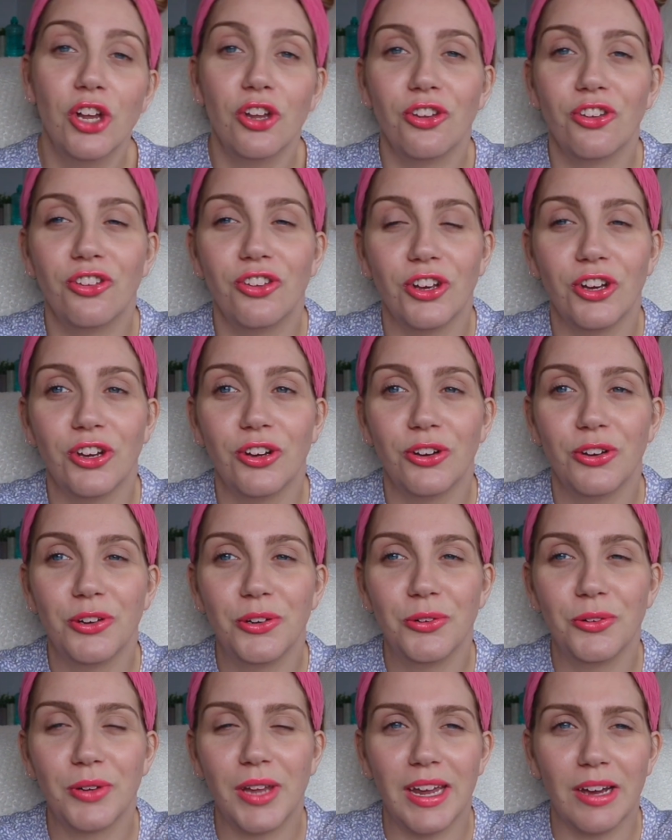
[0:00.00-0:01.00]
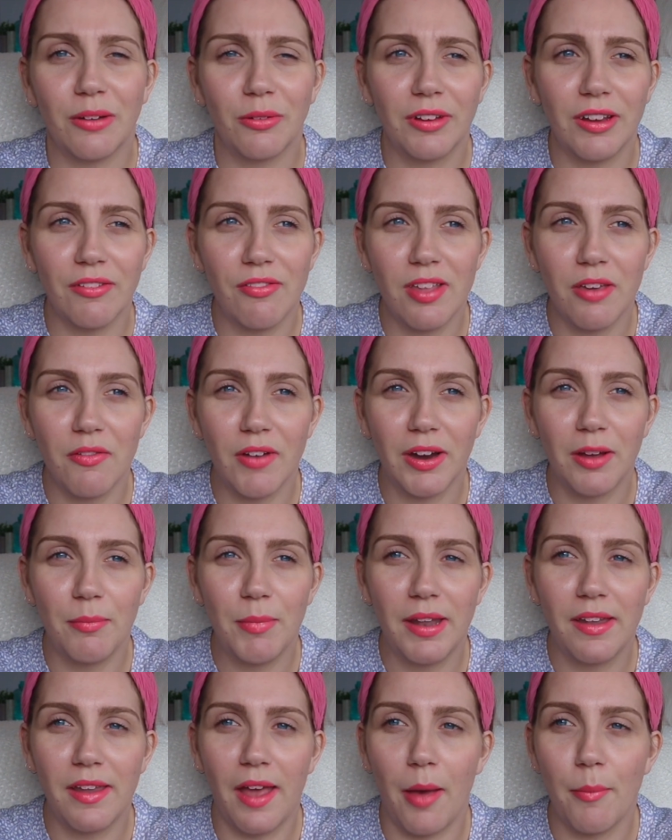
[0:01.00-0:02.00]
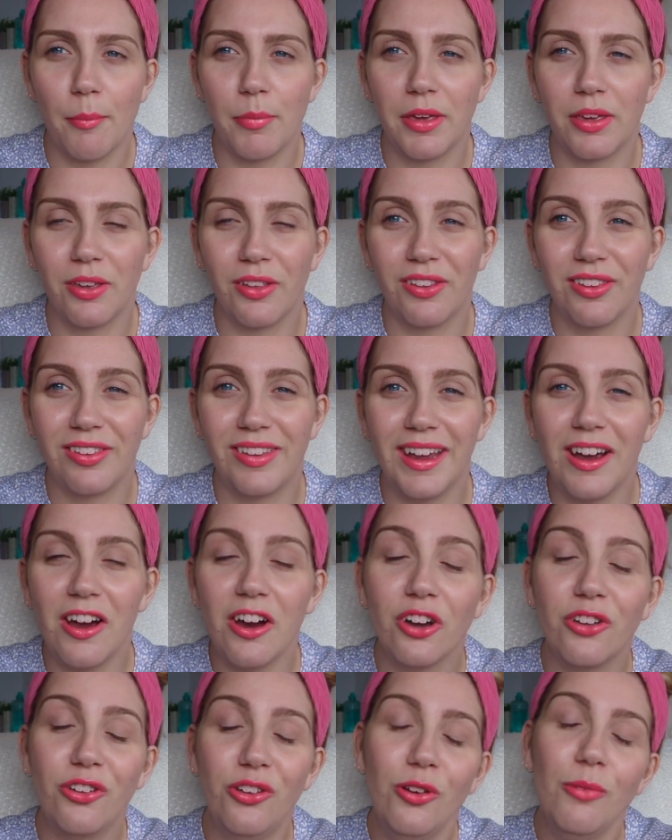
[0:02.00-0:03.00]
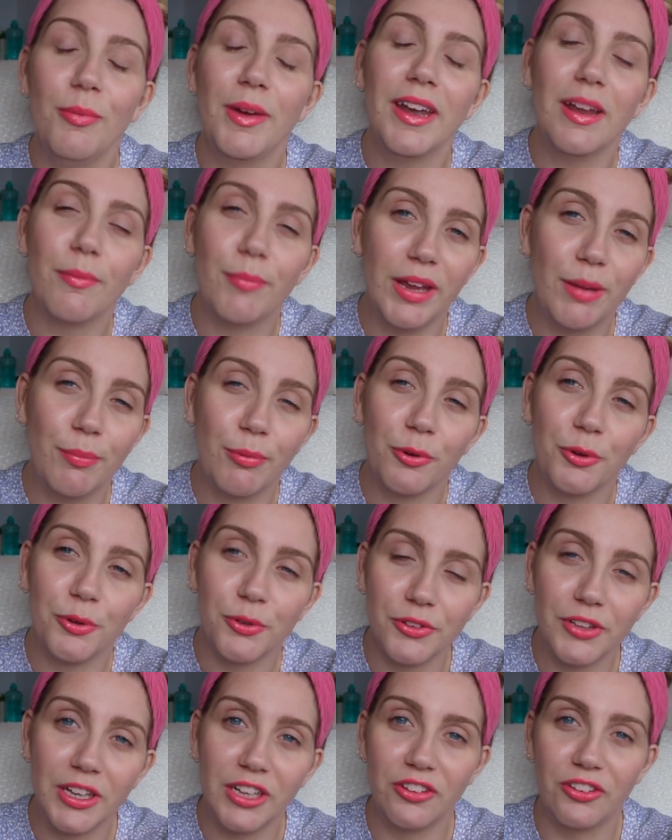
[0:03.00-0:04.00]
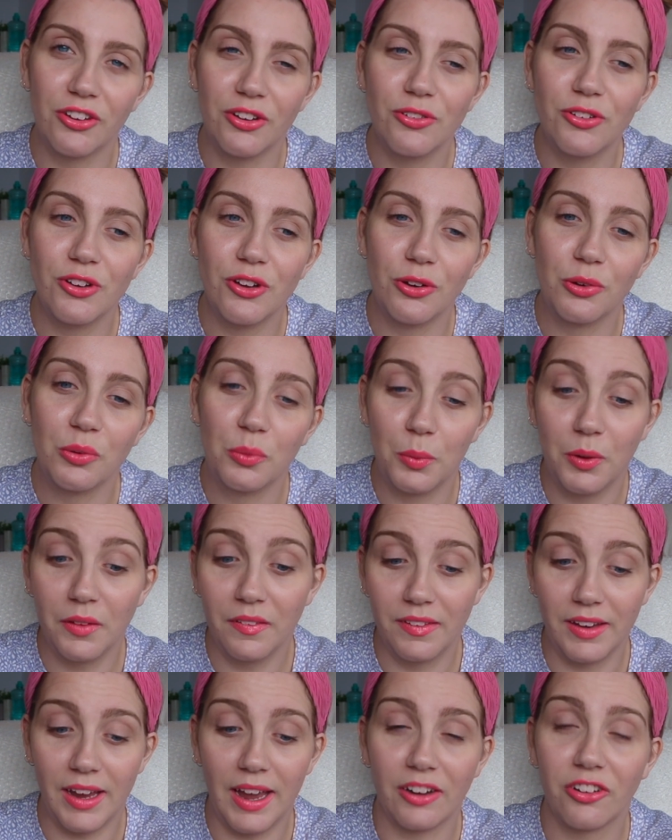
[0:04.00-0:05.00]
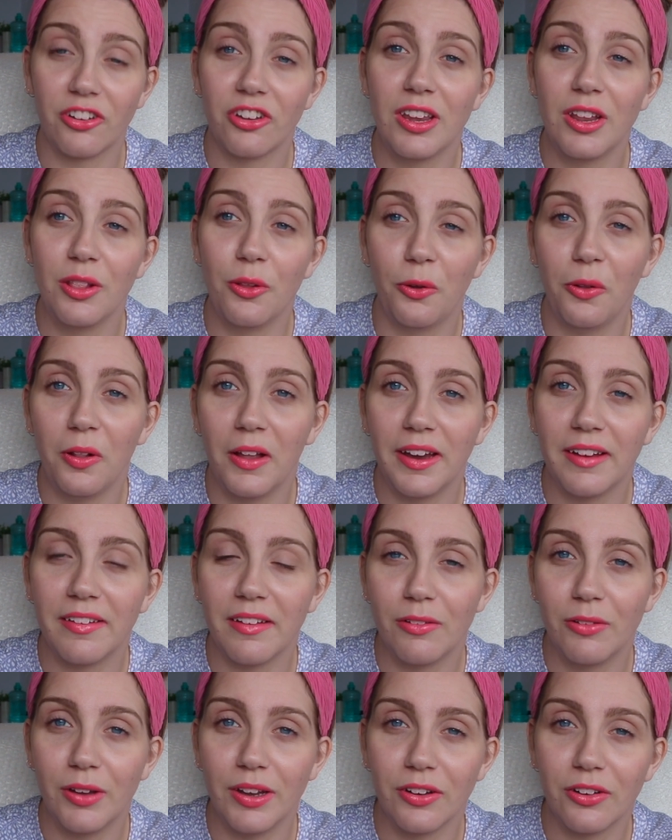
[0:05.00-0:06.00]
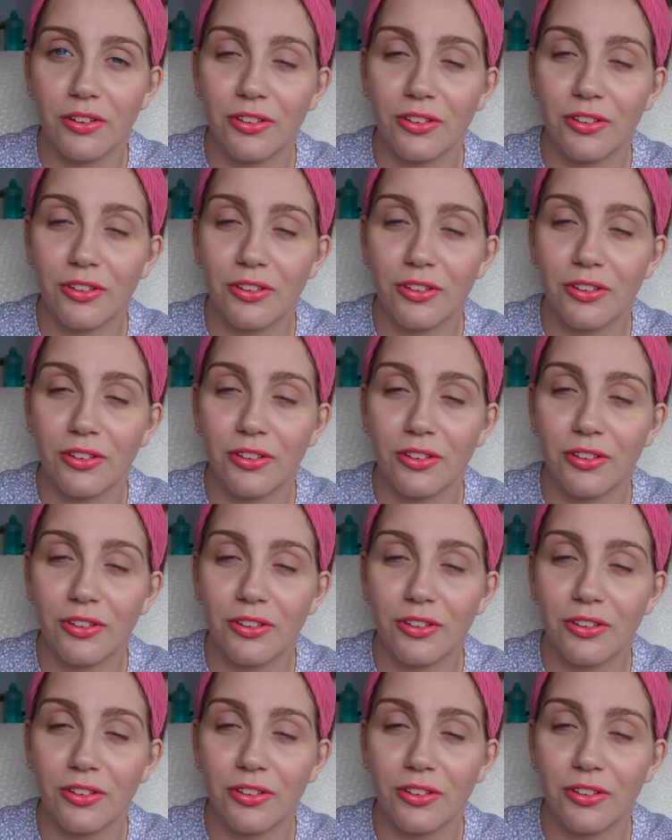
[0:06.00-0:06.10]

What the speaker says: So yeah, I would definitely recommend that, because there are too many people that don't know what they actually look like down there,